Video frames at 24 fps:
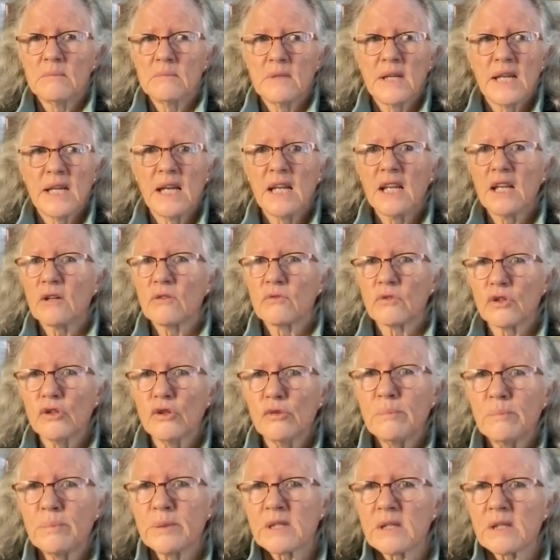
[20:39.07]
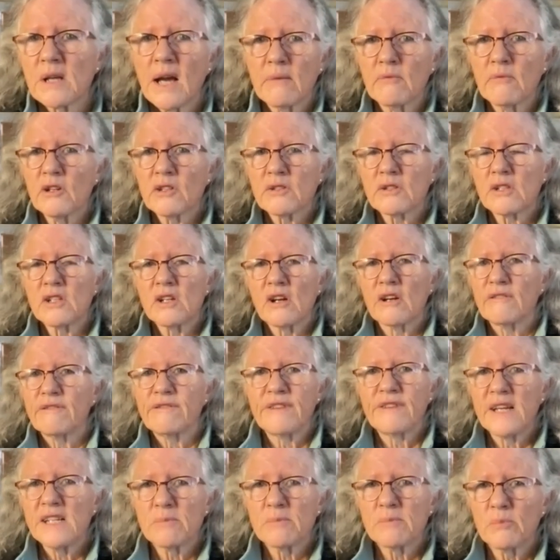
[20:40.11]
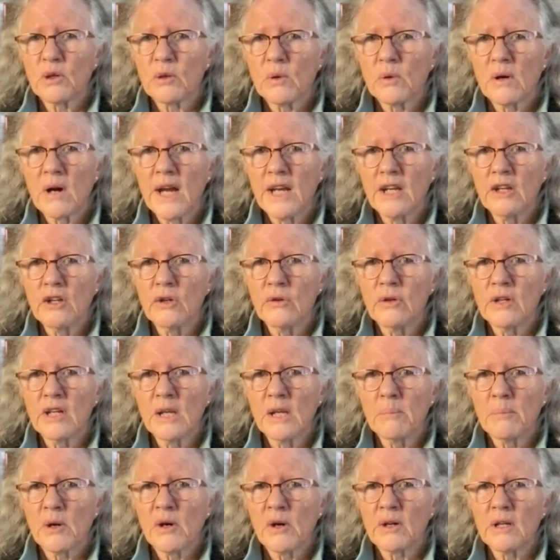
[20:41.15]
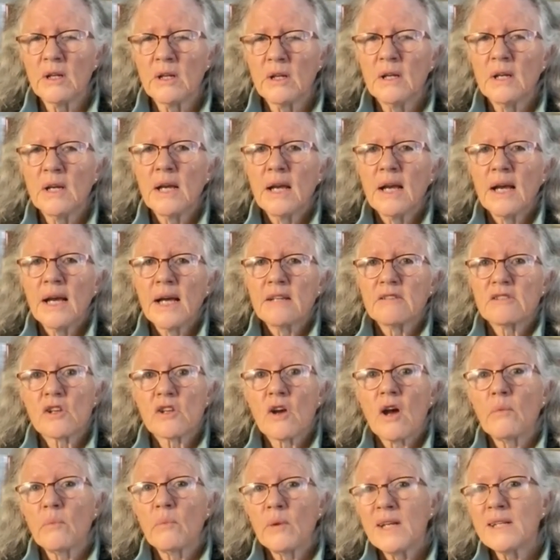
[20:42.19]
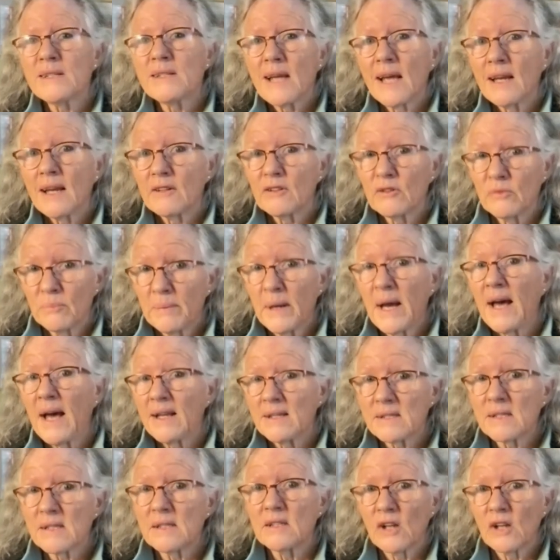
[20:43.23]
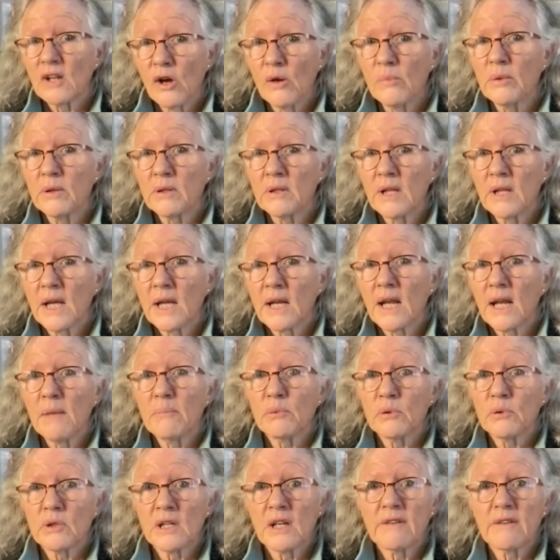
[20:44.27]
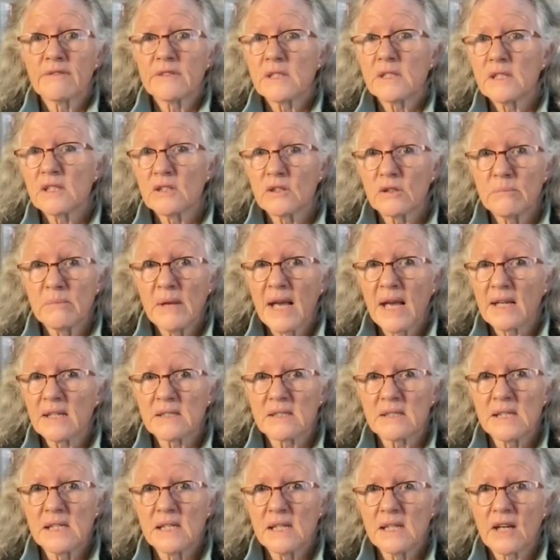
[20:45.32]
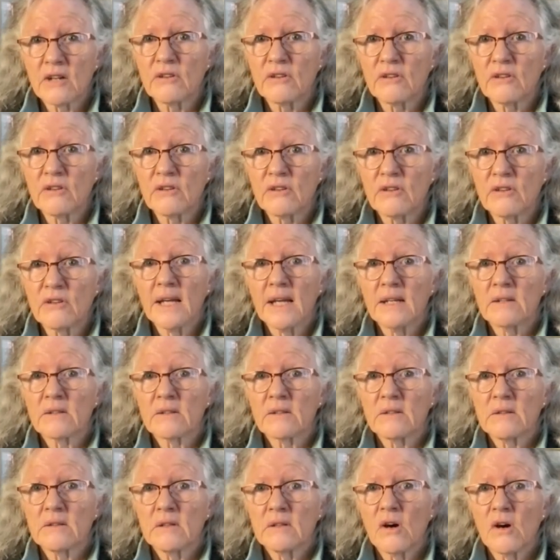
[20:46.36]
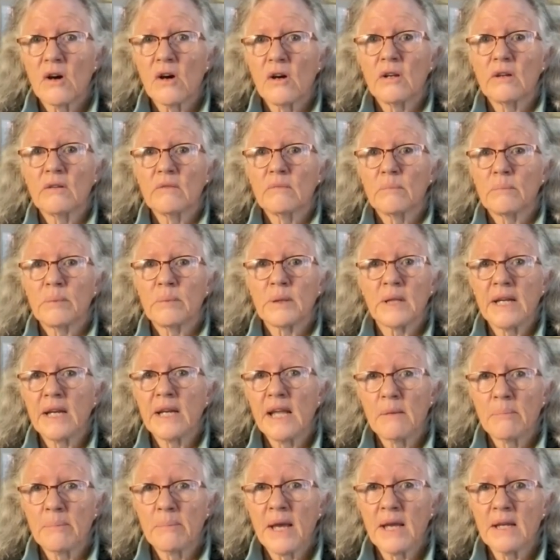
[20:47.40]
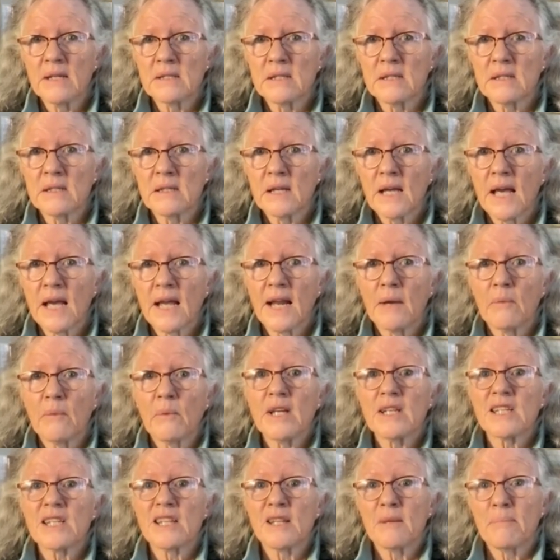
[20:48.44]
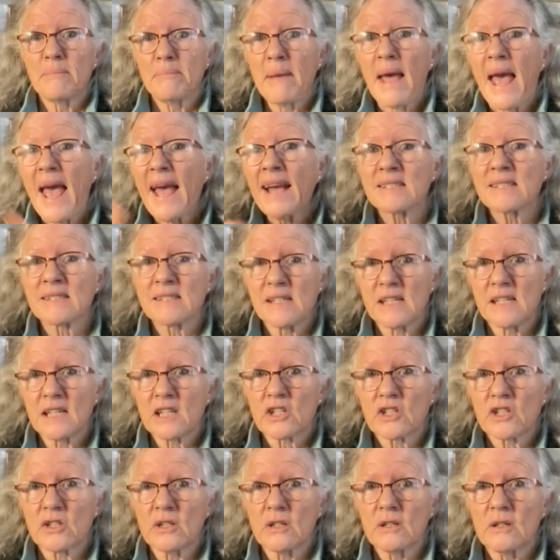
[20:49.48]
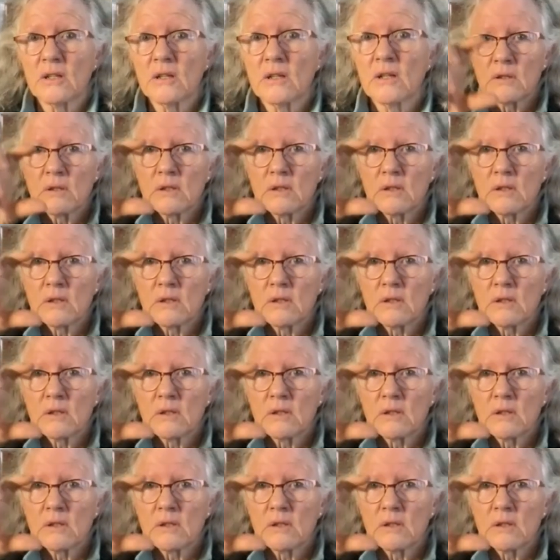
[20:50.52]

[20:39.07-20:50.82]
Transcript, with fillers: any groups. I wasn't on Facebook where I knew anybody. So I went down to Barnes and Noble and I bought every single magazine I could find on plein air painting. And I went to the back section